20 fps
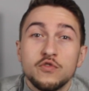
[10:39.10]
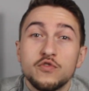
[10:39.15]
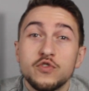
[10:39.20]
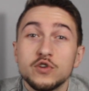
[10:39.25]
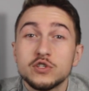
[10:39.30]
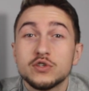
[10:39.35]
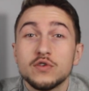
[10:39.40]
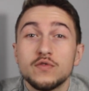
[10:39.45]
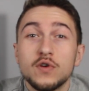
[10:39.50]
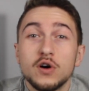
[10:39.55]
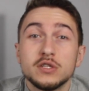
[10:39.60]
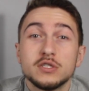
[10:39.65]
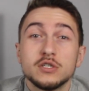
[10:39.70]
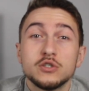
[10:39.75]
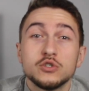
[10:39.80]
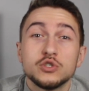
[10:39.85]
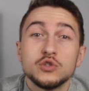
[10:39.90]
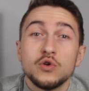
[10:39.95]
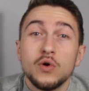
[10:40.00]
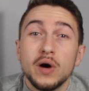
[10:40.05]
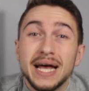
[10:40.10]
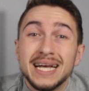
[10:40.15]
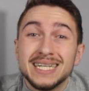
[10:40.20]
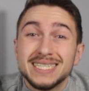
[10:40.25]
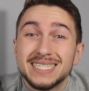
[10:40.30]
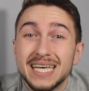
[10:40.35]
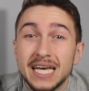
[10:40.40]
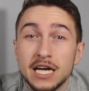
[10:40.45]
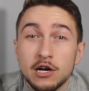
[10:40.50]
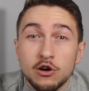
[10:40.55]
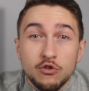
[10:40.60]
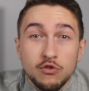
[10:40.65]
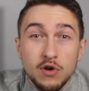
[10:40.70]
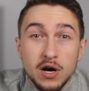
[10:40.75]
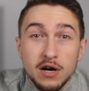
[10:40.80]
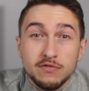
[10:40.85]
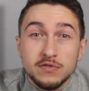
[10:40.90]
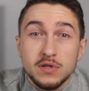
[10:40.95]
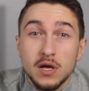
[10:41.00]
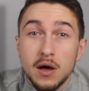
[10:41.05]
First of all, there's no
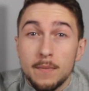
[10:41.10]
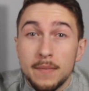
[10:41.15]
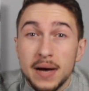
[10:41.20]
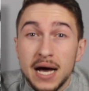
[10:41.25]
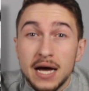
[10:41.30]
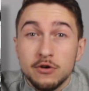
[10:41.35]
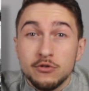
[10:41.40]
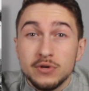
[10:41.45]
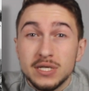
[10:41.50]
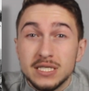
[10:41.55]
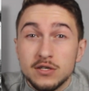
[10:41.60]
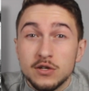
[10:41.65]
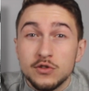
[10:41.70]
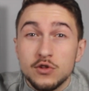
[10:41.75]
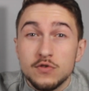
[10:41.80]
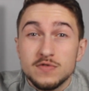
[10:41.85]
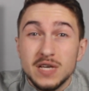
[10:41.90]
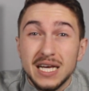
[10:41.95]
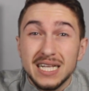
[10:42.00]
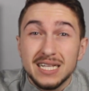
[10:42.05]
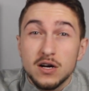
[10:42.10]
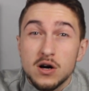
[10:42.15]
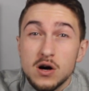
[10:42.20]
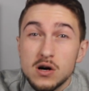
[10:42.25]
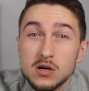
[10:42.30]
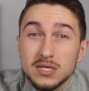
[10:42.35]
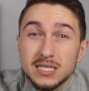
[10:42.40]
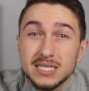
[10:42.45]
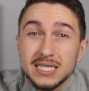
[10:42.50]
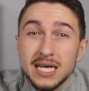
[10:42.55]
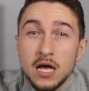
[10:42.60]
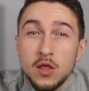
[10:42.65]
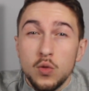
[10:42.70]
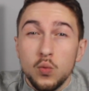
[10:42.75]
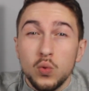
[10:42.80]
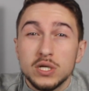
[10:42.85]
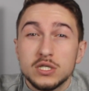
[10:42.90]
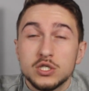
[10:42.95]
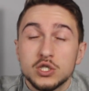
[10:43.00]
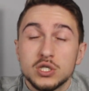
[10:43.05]
anti-aircraft batteries on the Viet Cong side,
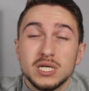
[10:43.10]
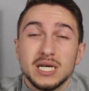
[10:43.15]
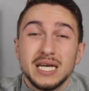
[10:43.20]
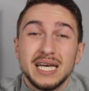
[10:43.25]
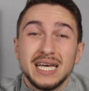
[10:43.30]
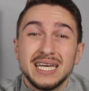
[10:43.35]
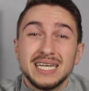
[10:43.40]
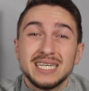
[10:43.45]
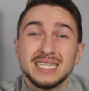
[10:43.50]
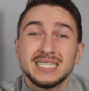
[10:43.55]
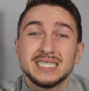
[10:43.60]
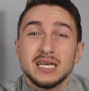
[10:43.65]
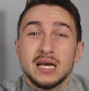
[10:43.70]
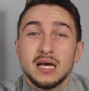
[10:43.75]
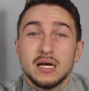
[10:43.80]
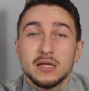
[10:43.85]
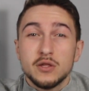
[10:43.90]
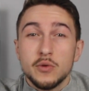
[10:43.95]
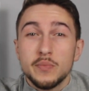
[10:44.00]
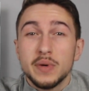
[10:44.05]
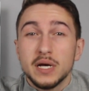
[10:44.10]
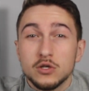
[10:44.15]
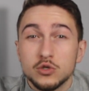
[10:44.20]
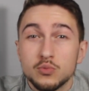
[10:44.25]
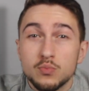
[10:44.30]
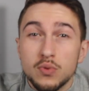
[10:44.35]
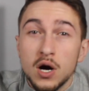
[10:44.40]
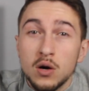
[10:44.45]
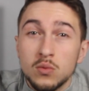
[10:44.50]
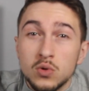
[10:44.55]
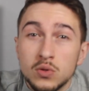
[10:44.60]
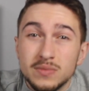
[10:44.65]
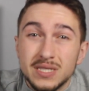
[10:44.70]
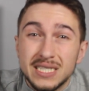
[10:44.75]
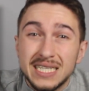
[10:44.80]
which is the biggest problem.